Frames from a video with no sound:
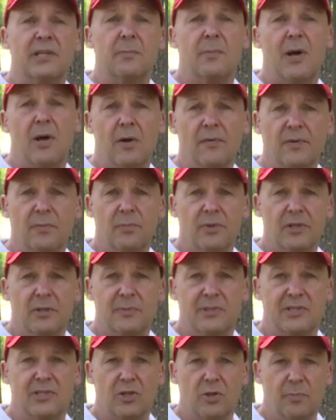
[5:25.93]
them off and put
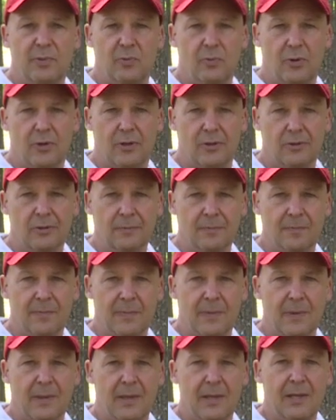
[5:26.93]
them in soapy water.
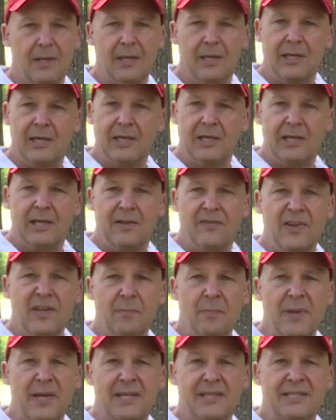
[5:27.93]
If
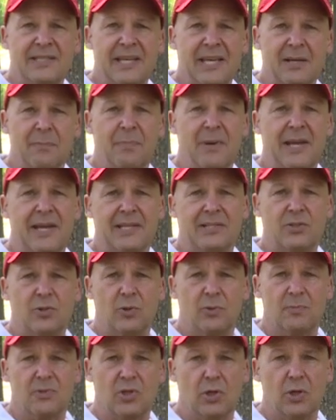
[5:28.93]
insect pests
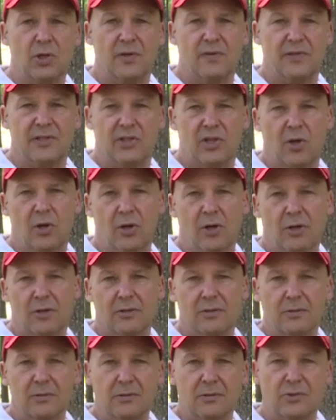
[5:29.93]
are observed in the
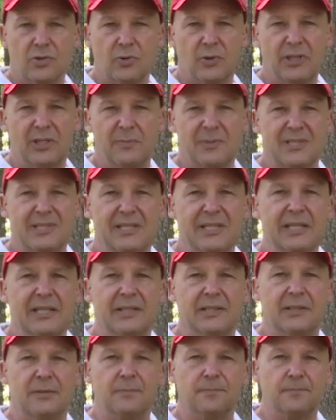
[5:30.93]
garden, treat them as
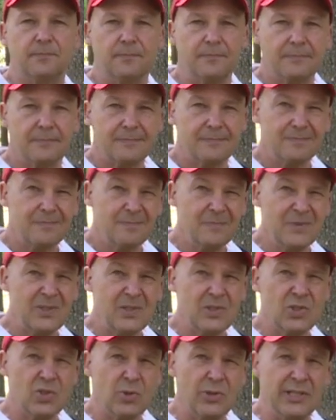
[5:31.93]
needed.
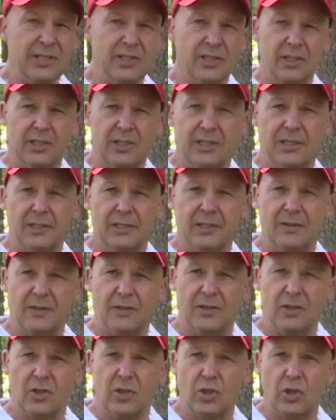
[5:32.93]
Treat the
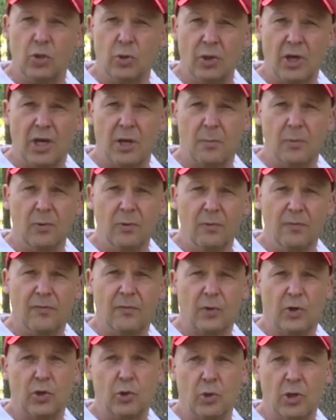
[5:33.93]
cucumber
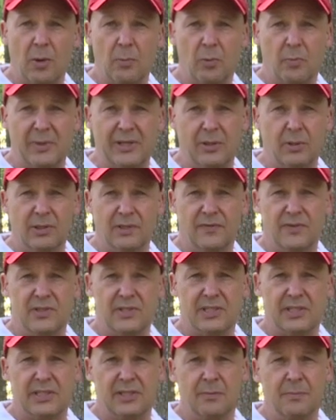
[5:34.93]
for cucumber beetle if you
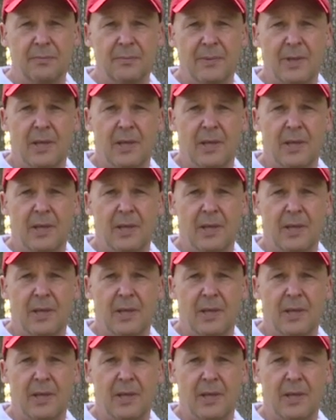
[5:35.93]
see them.